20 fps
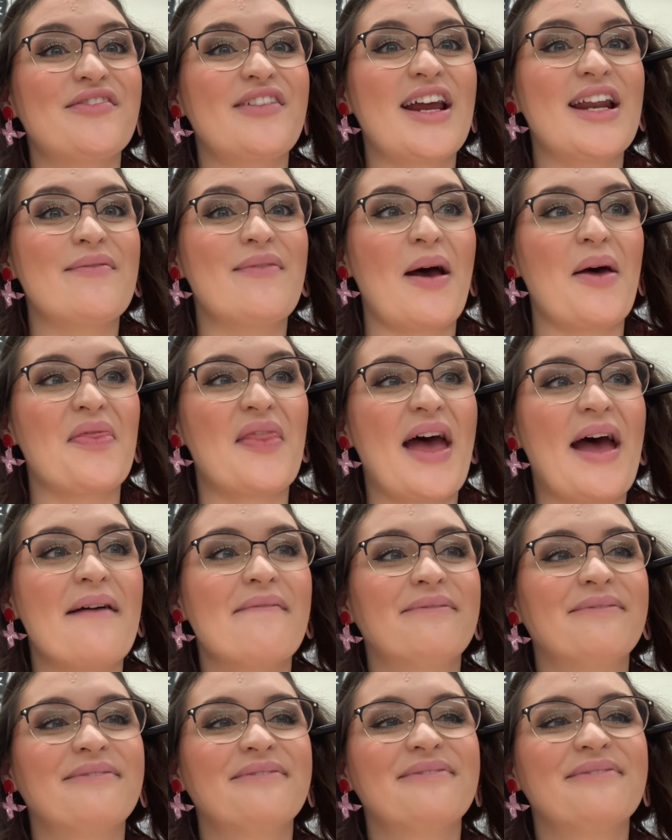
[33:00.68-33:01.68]
write about that?
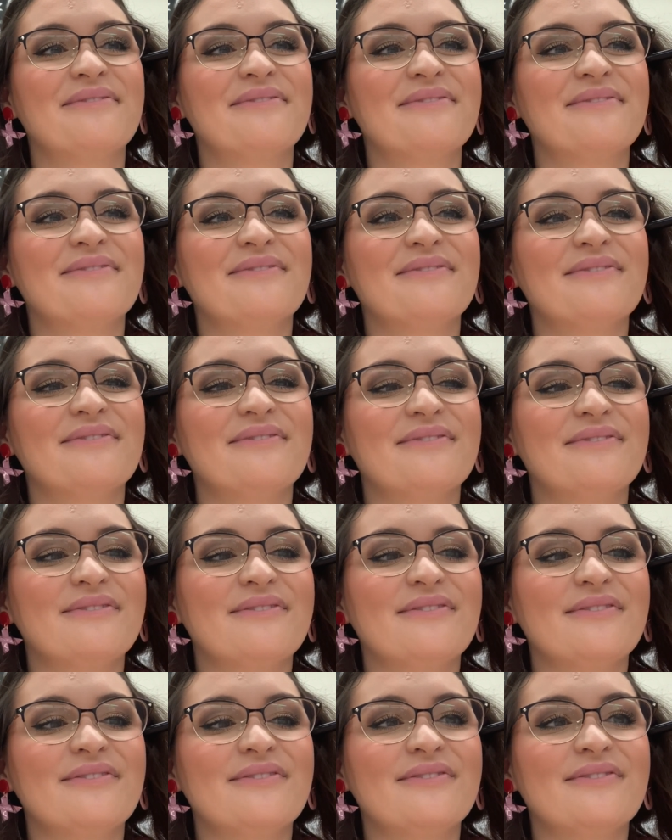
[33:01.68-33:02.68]
How
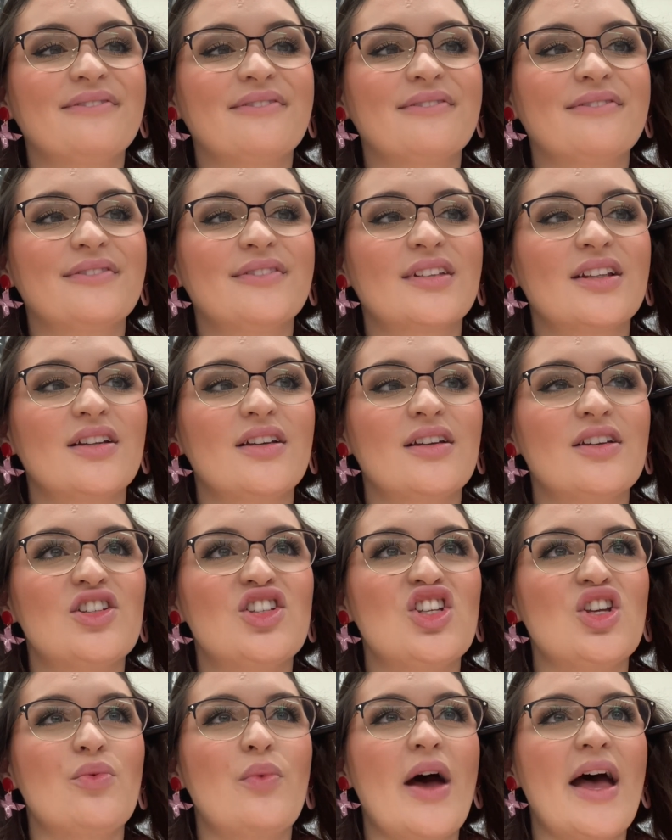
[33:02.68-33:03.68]
was
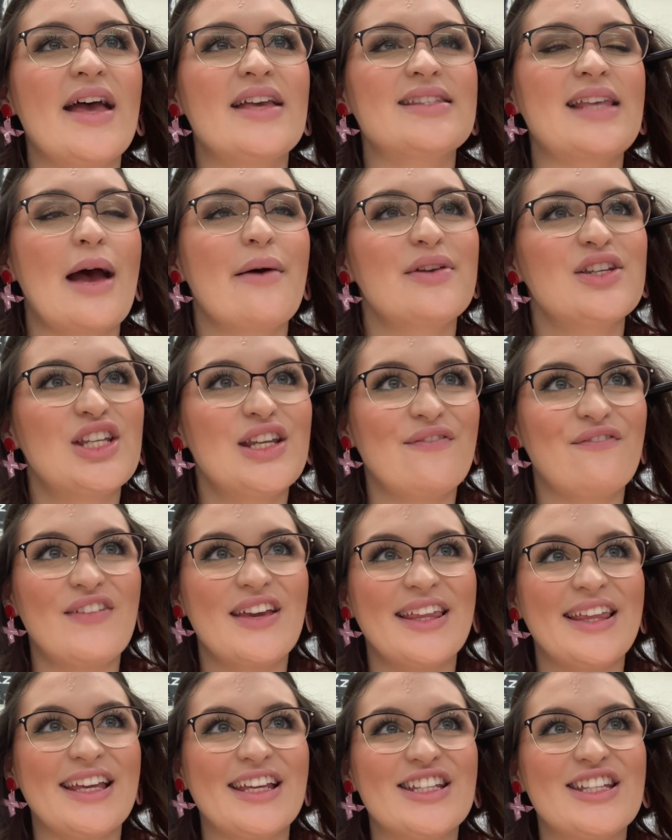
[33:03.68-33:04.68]
she
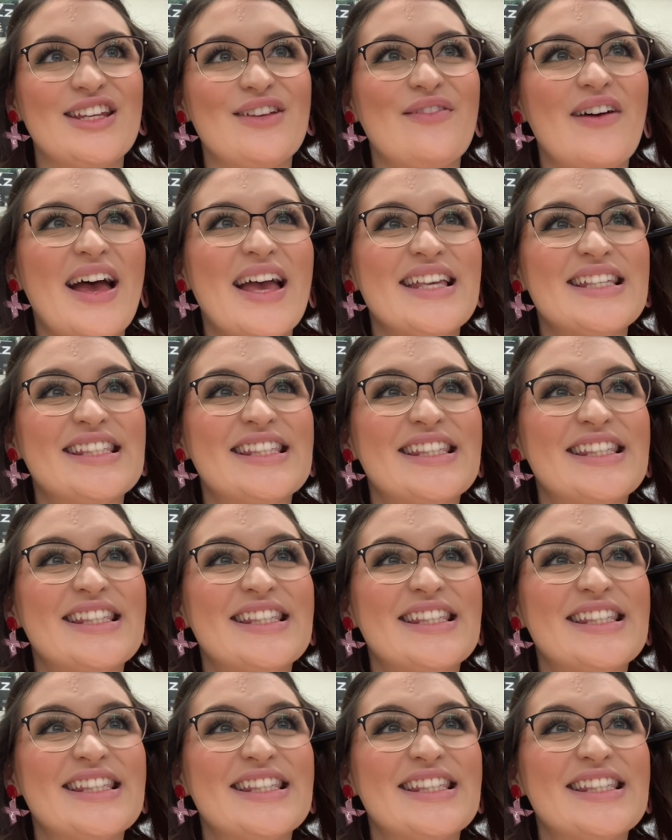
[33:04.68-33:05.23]
feeling? She was